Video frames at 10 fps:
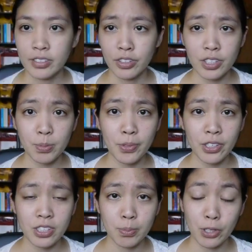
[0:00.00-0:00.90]
So this
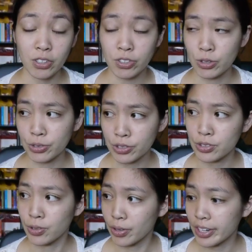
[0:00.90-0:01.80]
book is a book of short
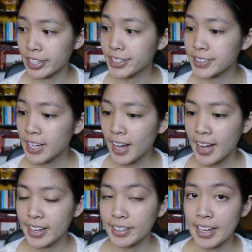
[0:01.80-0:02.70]
stories
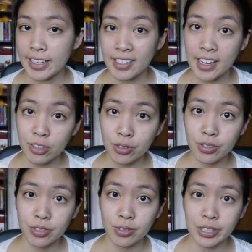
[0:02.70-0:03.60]
and it has eight
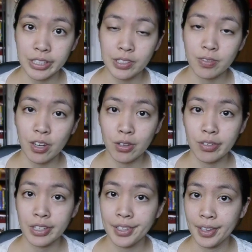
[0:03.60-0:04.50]
short stories
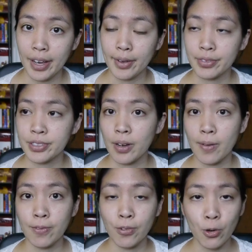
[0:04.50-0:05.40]
following the lives
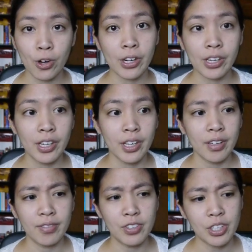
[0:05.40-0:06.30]
of four
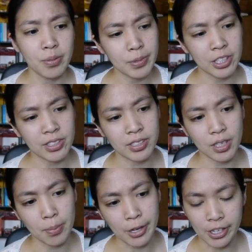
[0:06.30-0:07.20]
Vietnamese
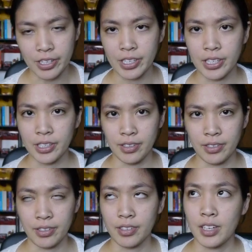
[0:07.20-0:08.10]

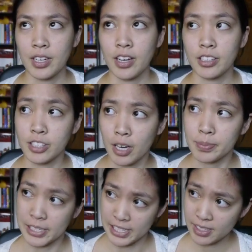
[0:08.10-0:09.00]
American
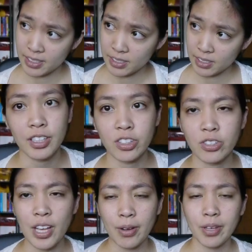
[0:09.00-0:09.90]
adoptees. It
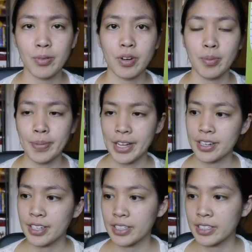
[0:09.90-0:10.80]
shows how they were
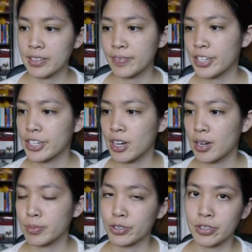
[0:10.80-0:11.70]
abandoned in
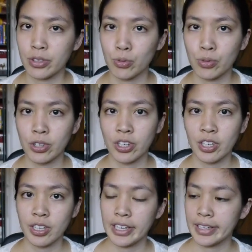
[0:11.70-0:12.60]
Vietnam during the
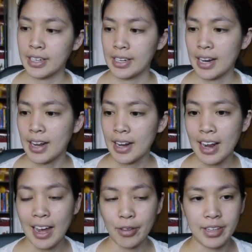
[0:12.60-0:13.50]
war and
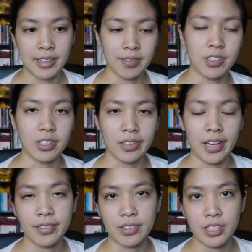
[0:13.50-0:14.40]
how they lived their
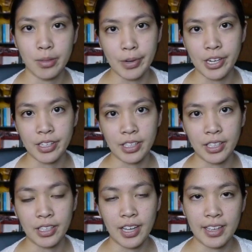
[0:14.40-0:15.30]
lives in America
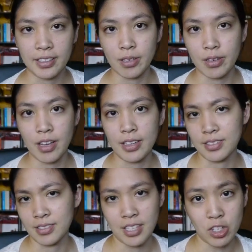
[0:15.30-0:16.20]
as a,
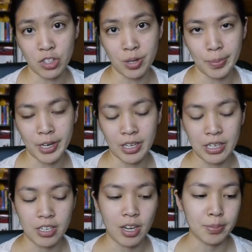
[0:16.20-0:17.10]
as Asian
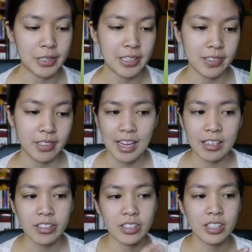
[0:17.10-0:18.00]
American adoptees.
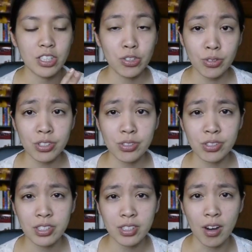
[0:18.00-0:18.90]
And these short
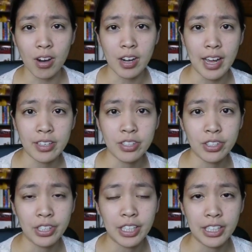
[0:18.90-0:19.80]
stories are
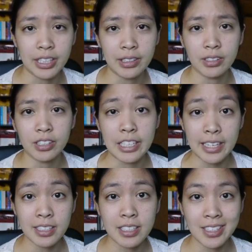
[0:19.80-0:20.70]
actually
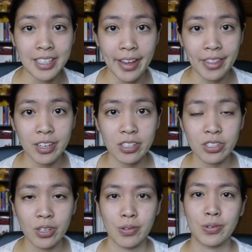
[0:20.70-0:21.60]
connected together,
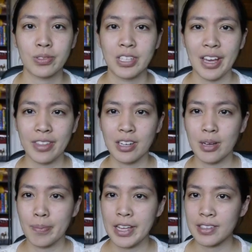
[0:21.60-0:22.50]
so together
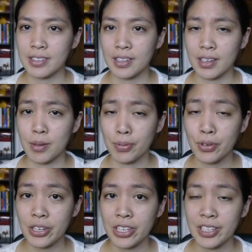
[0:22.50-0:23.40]
it makes like a
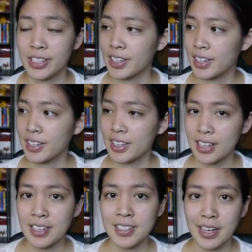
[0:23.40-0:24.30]
pretty
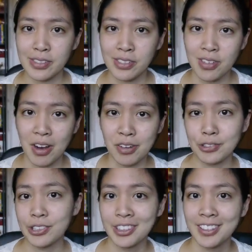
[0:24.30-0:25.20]
intense
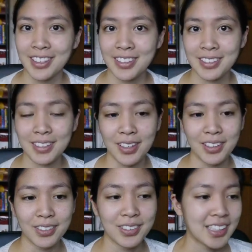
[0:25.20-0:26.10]
novel.
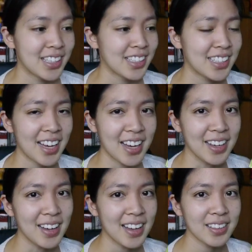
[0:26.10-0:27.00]
So
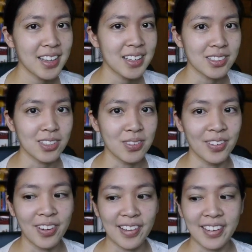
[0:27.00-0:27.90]
yeah, I like it so
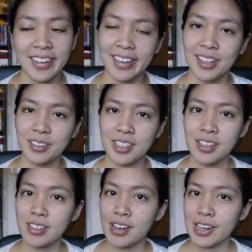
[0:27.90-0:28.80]
far. I'll
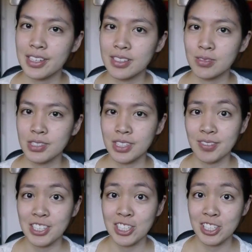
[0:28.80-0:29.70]
tell you how it is once I
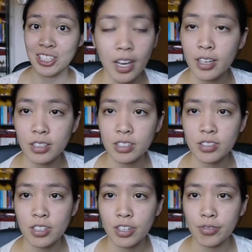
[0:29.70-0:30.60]
finish. I also
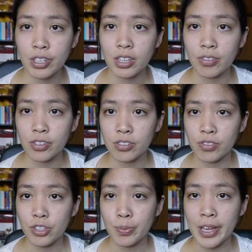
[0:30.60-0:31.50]
started reading the first
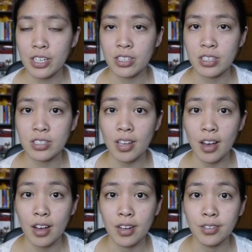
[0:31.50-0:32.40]
few pages
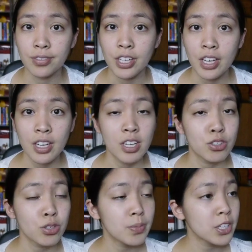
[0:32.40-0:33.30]
of
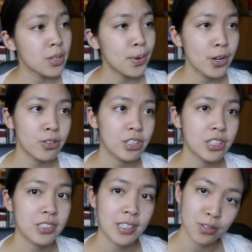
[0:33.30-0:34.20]
Truman
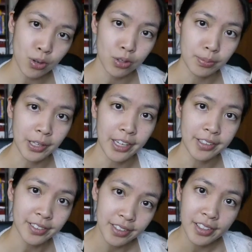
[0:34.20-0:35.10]
Capote's In Cold
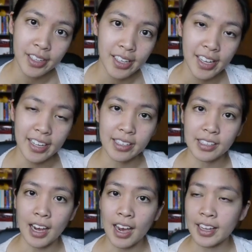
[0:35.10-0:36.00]
Blood,
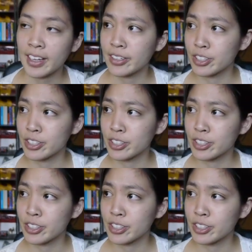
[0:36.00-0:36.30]
and I had